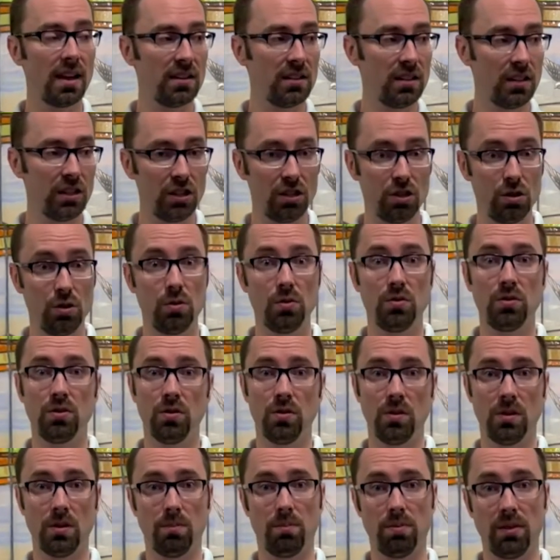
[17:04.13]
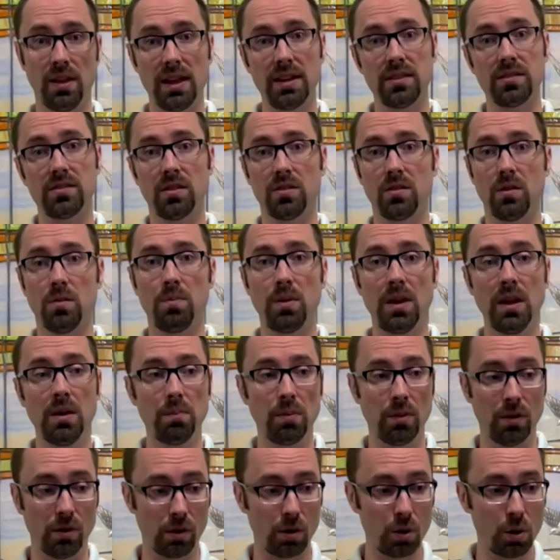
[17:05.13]
to use you to bless other
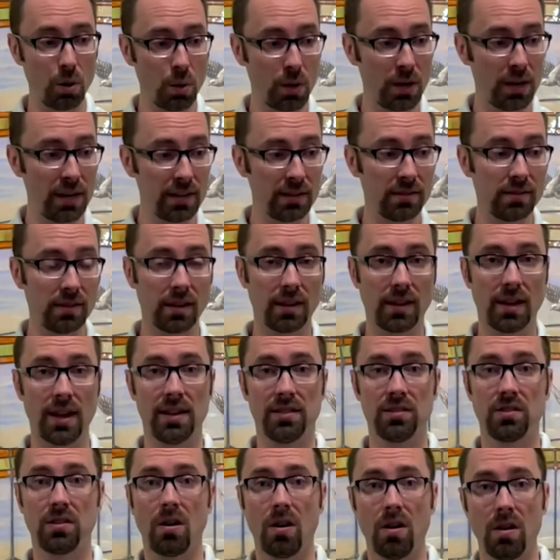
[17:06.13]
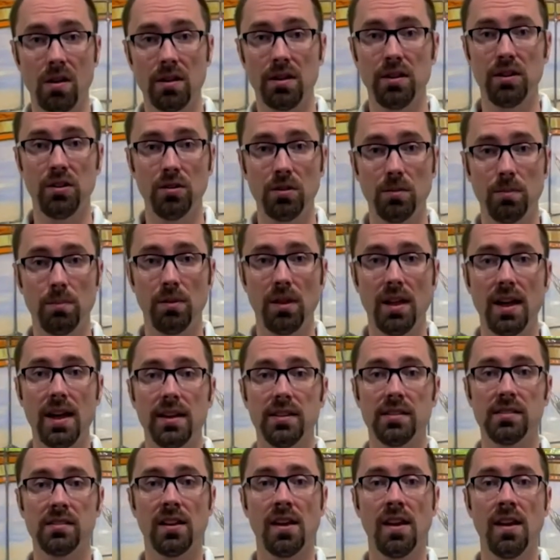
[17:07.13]
people or who it is that God's calling you to
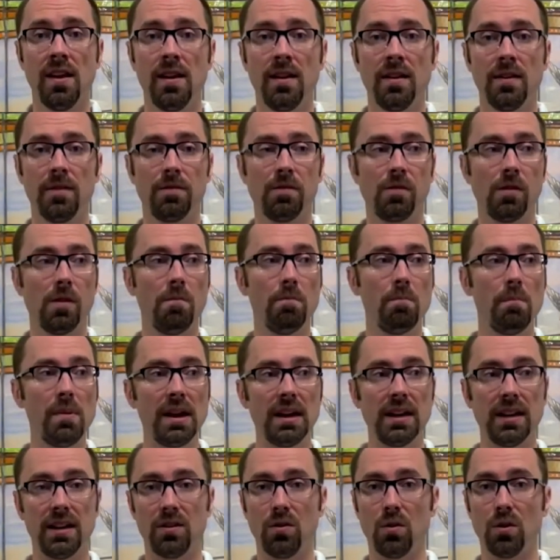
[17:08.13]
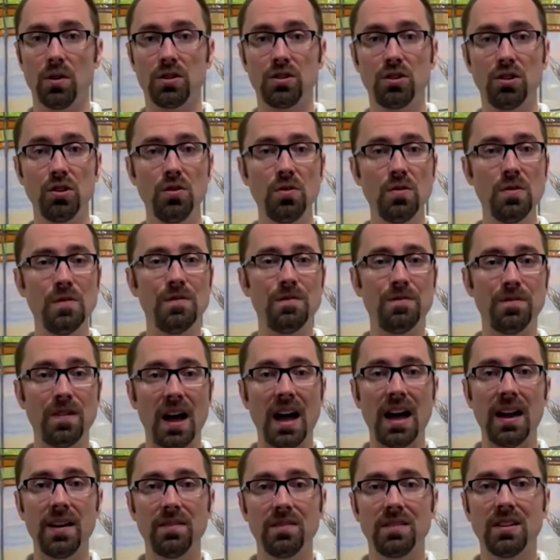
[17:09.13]
bless. For a minute or 2,
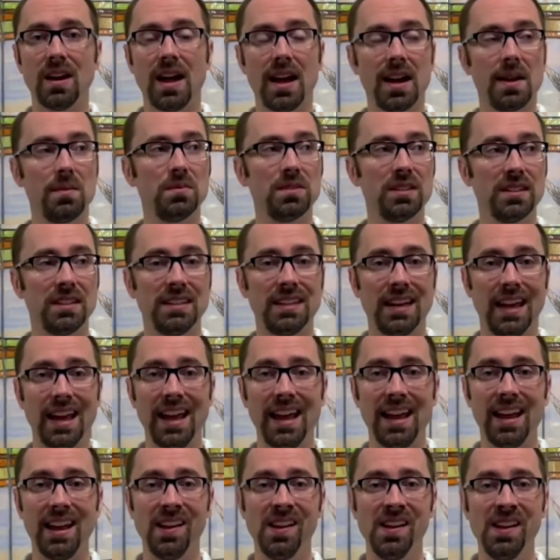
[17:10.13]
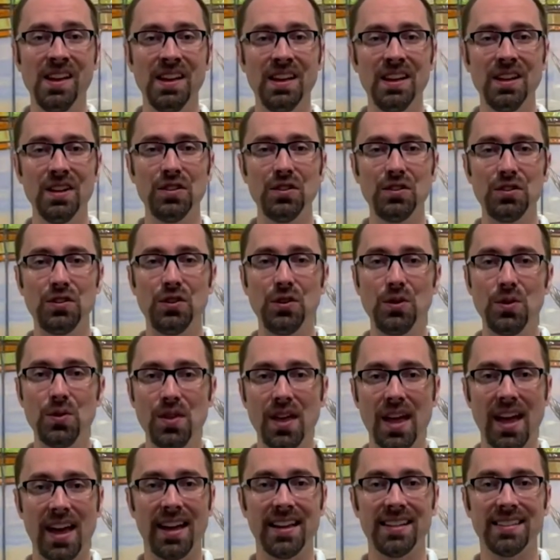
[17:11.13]
5 times a day, do
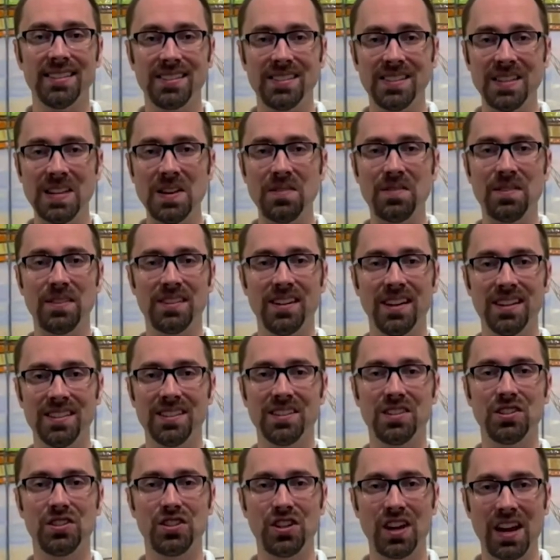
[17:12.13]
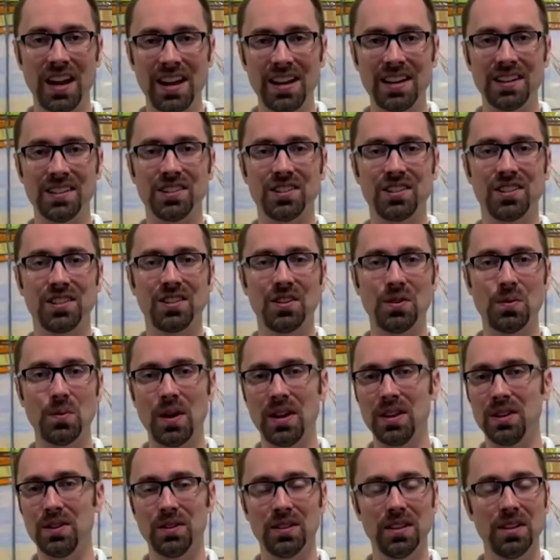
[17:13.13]
that and see if it doesn't change the way
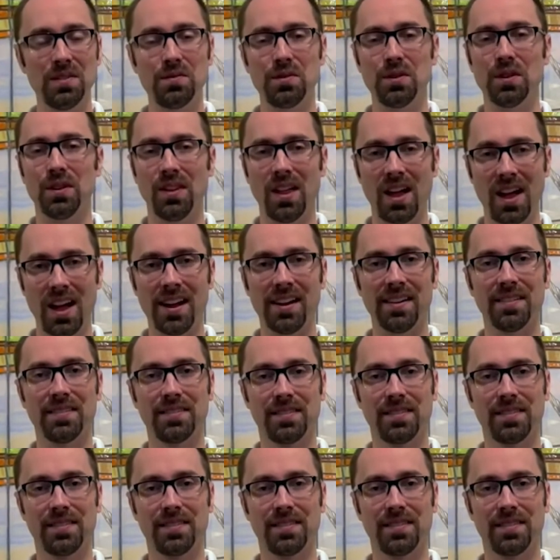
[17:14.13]
you live your life.